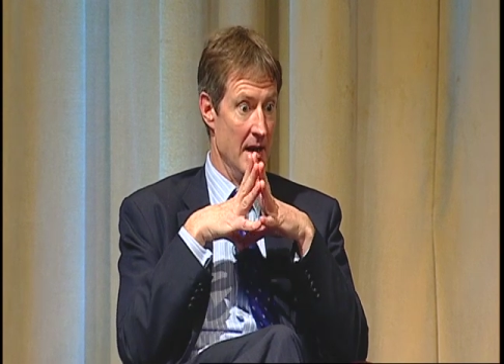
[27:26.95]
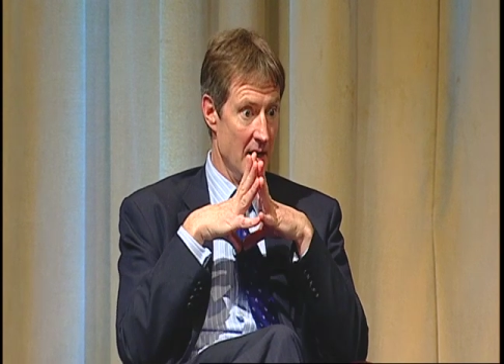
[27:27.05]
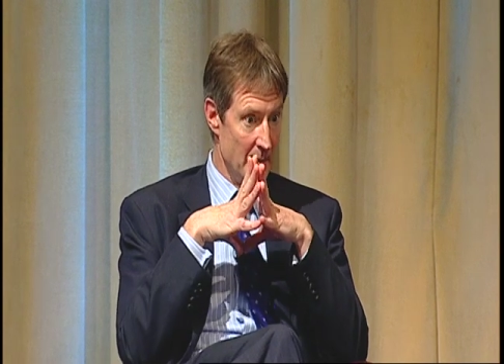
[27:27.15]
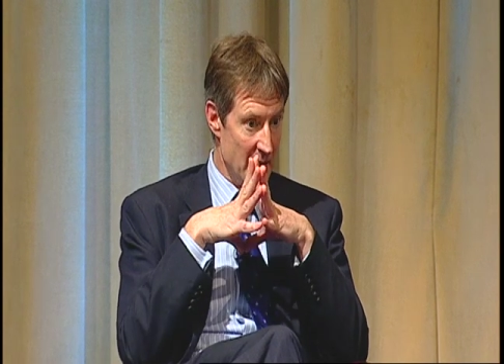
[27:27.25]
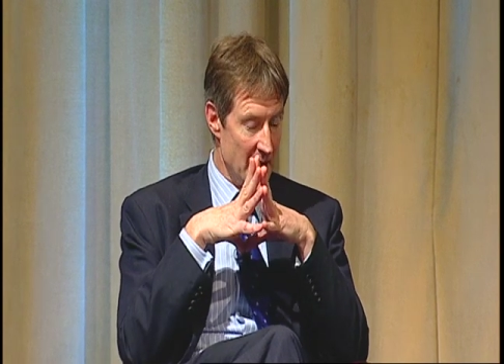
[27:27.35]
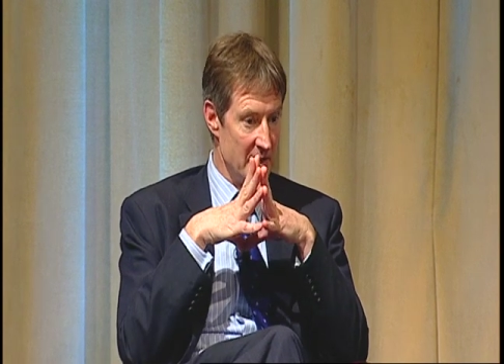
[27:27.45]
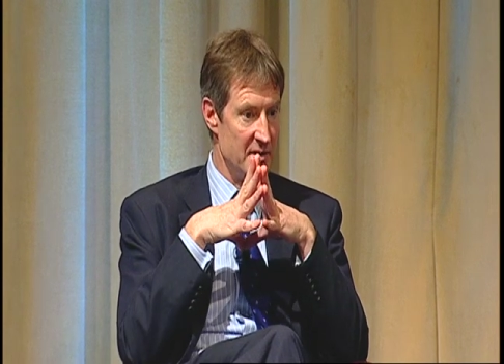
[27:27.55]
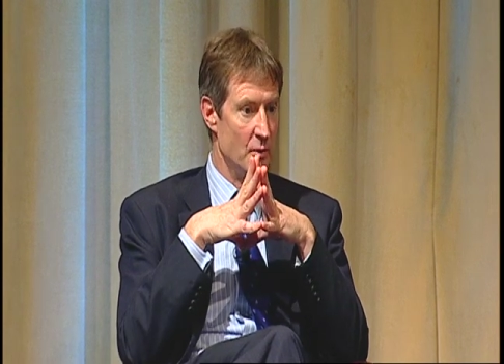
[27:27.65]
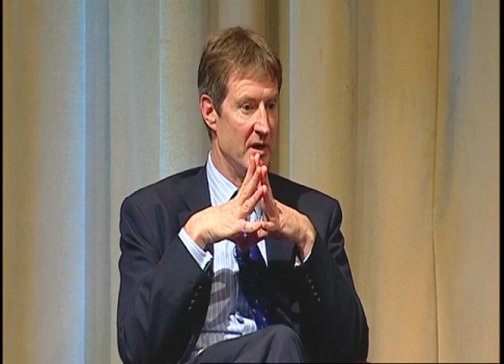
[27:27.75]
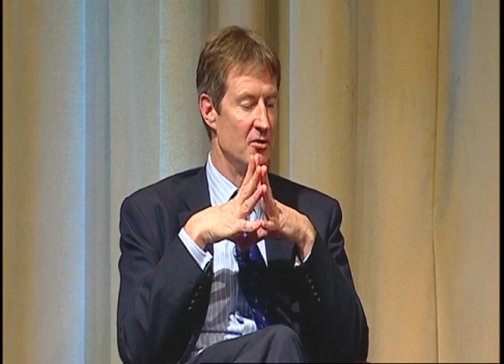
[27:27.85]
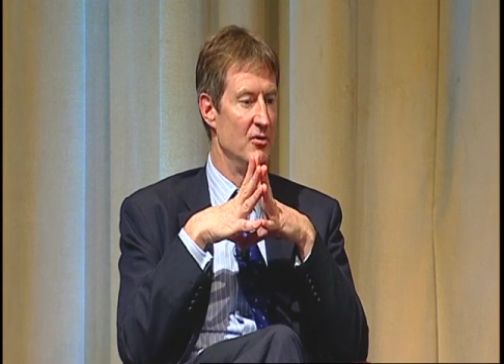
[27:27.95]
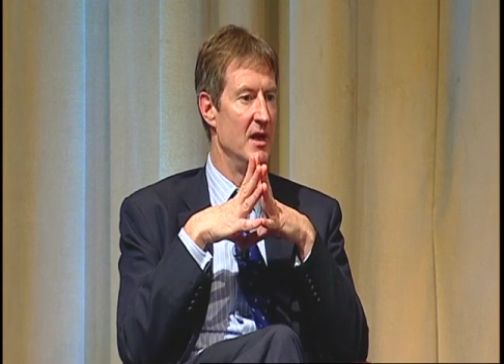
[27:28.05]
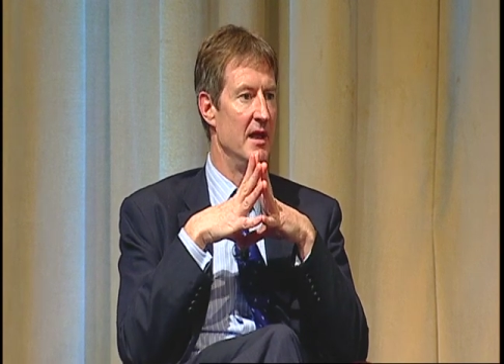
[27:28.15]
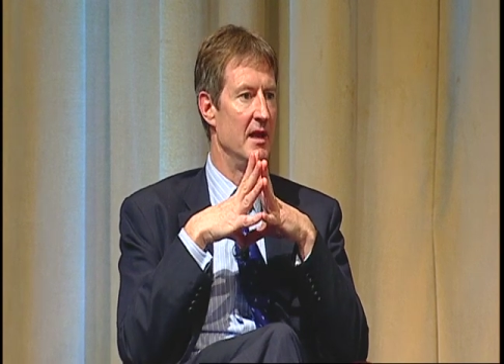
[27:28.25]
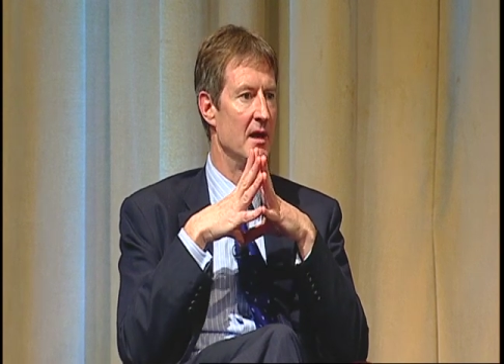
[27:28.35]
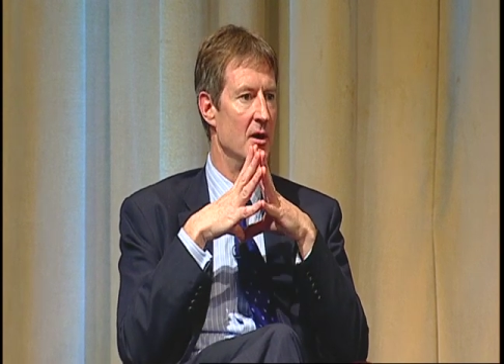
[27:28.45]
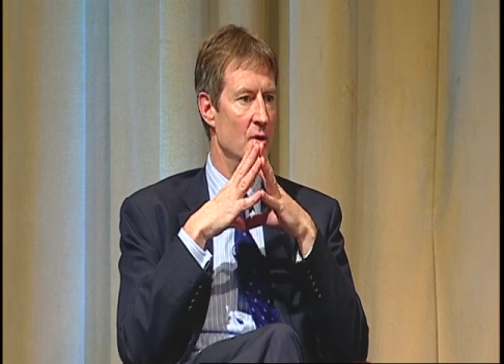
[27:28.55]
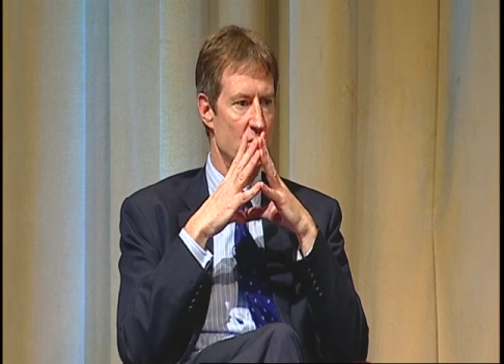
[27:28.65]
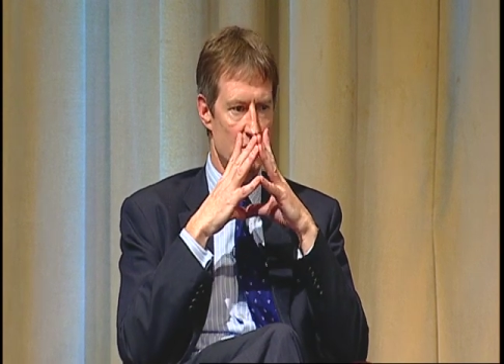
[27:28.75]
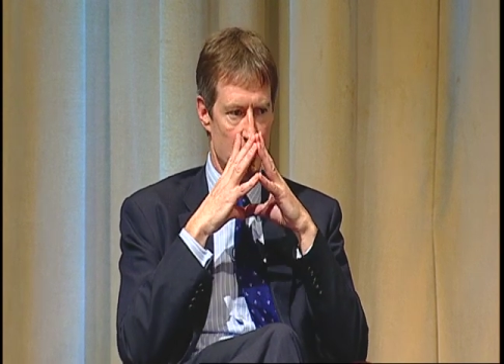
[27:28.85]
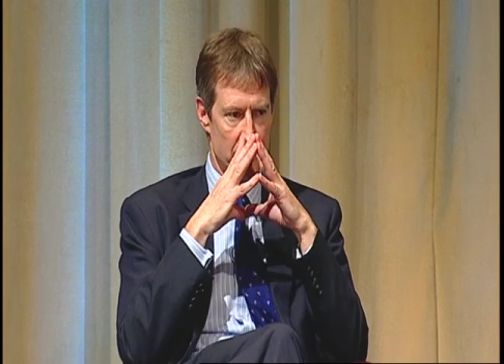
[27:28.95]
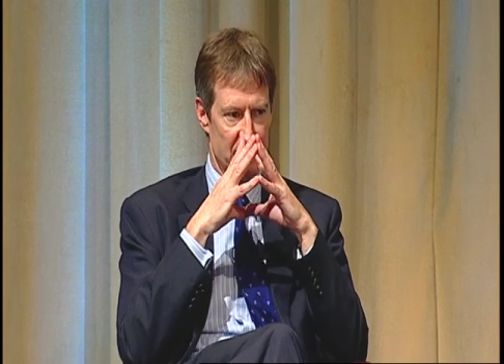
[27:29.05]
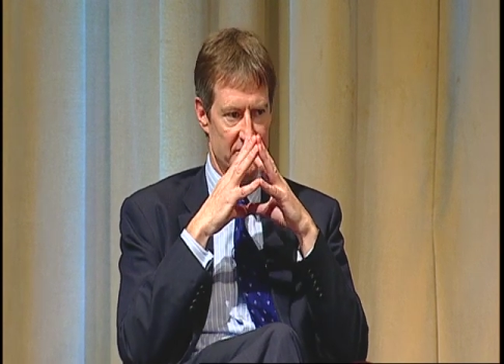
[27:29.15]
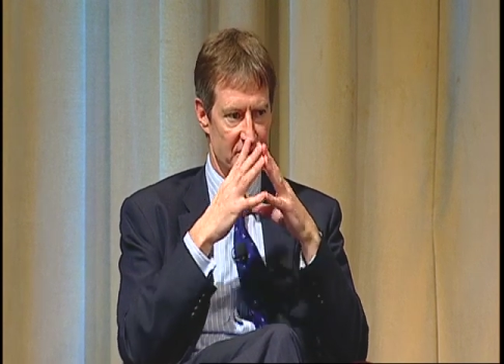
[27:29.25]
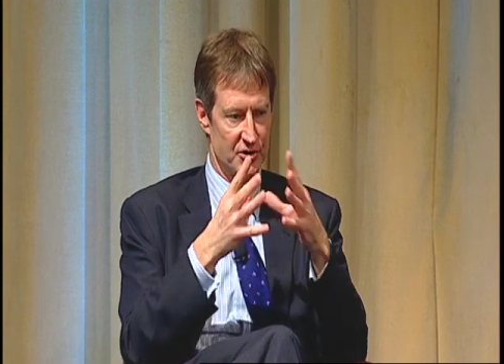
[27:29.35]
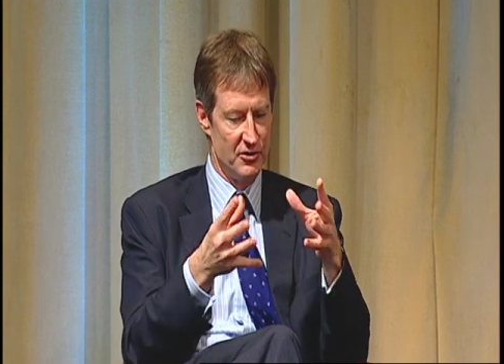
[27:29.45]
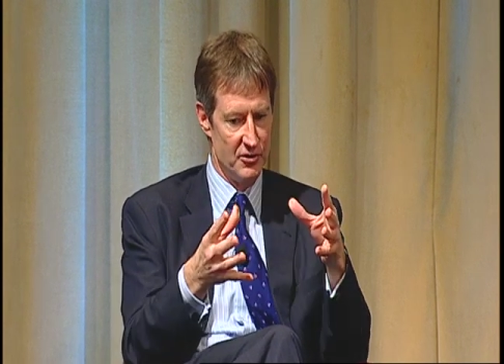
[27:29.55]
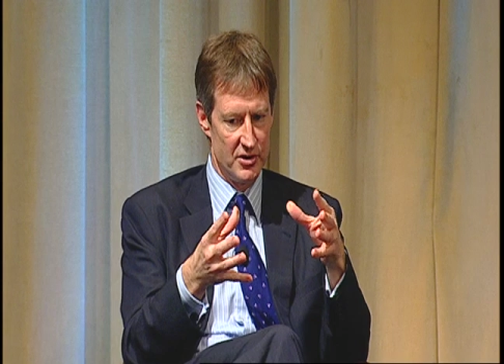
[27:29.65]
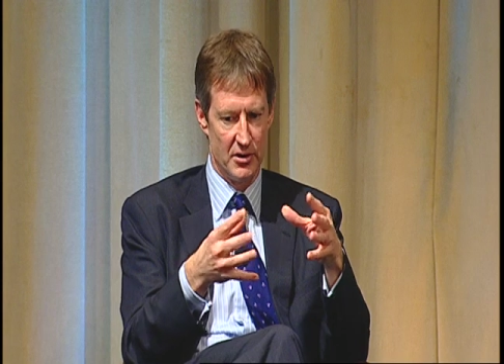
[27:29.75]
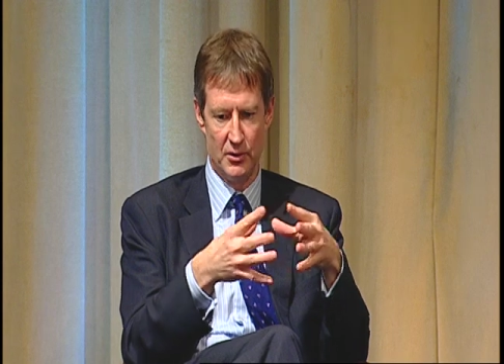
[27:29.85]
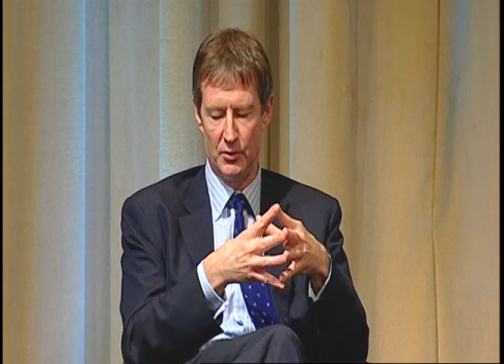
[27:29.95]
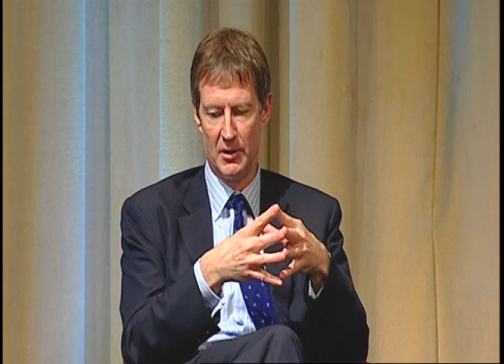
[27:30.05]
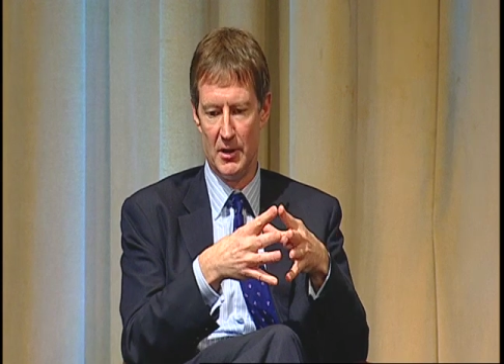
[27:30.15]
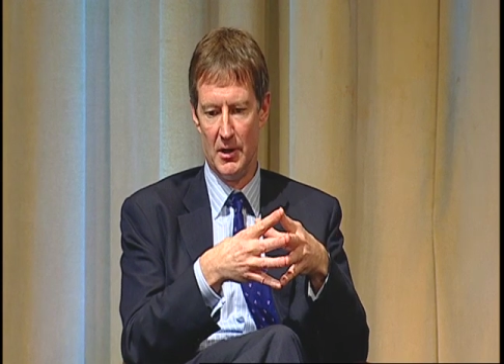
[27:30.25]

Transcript: our mind that we could really go to a position to